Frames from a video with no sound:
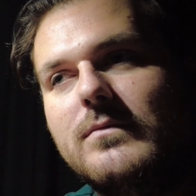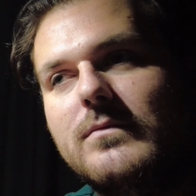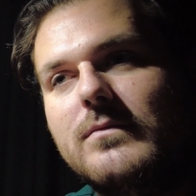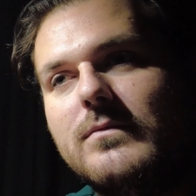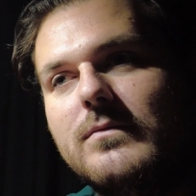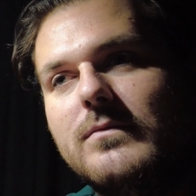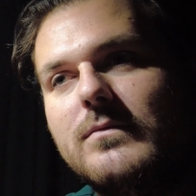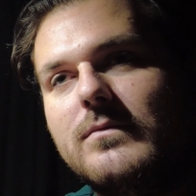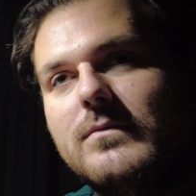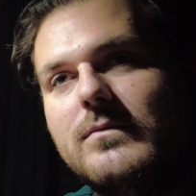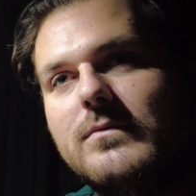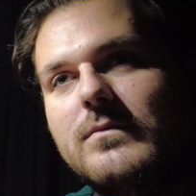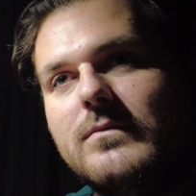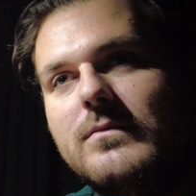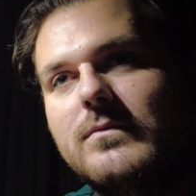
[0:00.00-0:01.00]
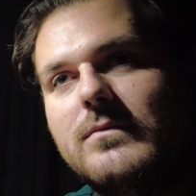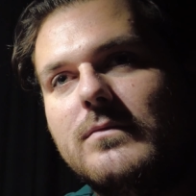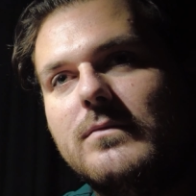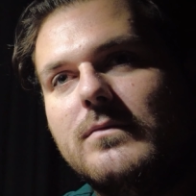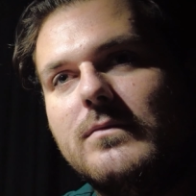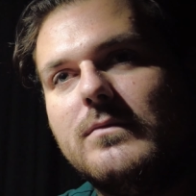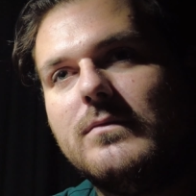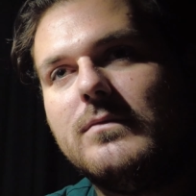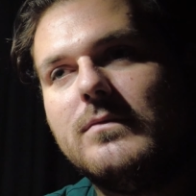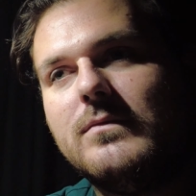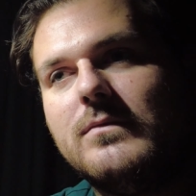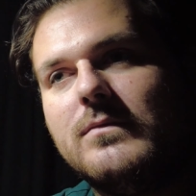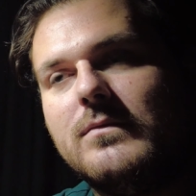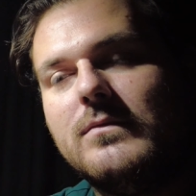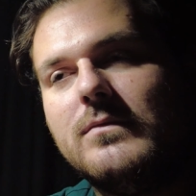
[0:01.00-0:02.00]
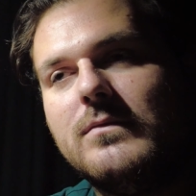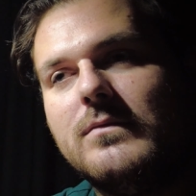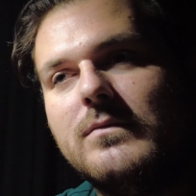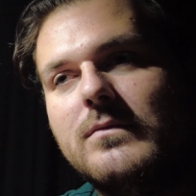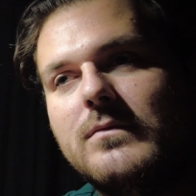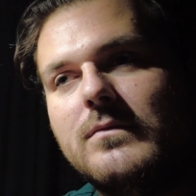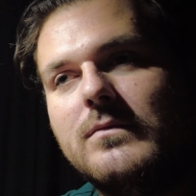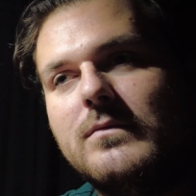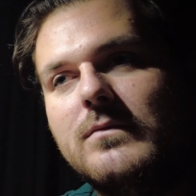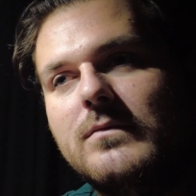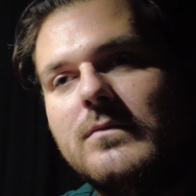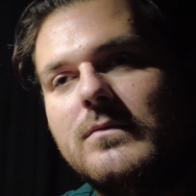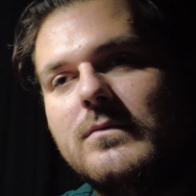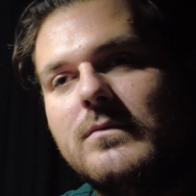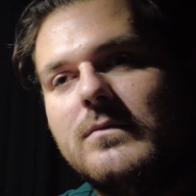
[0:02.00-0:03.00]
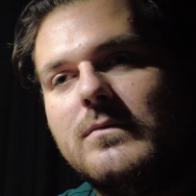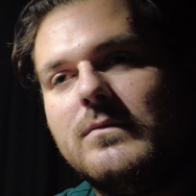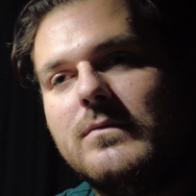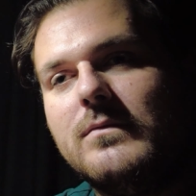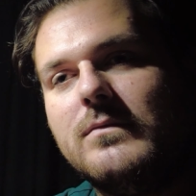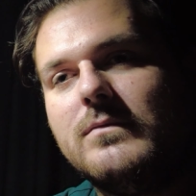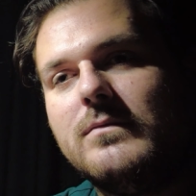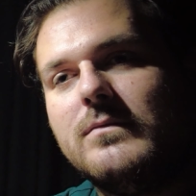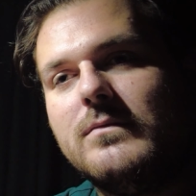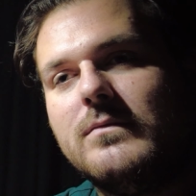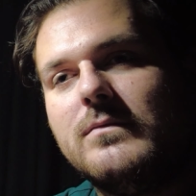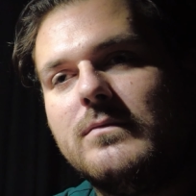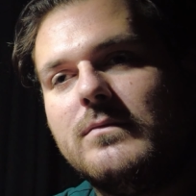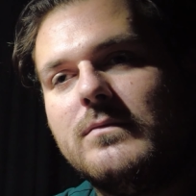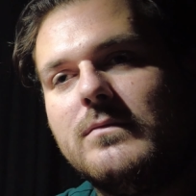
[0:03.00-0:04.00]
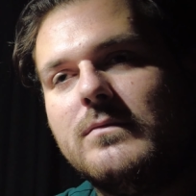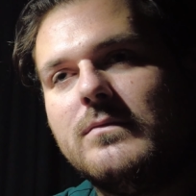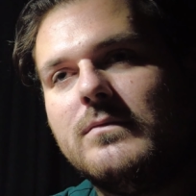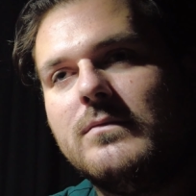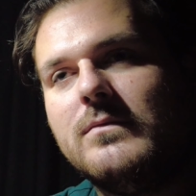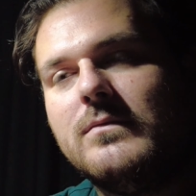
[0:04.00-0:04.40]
[no speech]